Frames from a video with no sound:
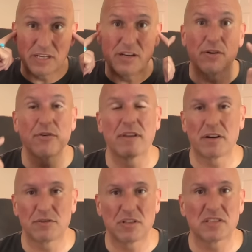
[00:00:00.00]
ear that
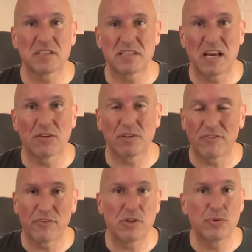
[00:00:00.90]
are just as healthy
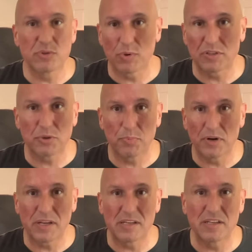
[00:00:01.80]
for you as what you're
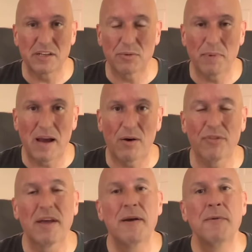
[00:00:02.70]
putting into your mouth,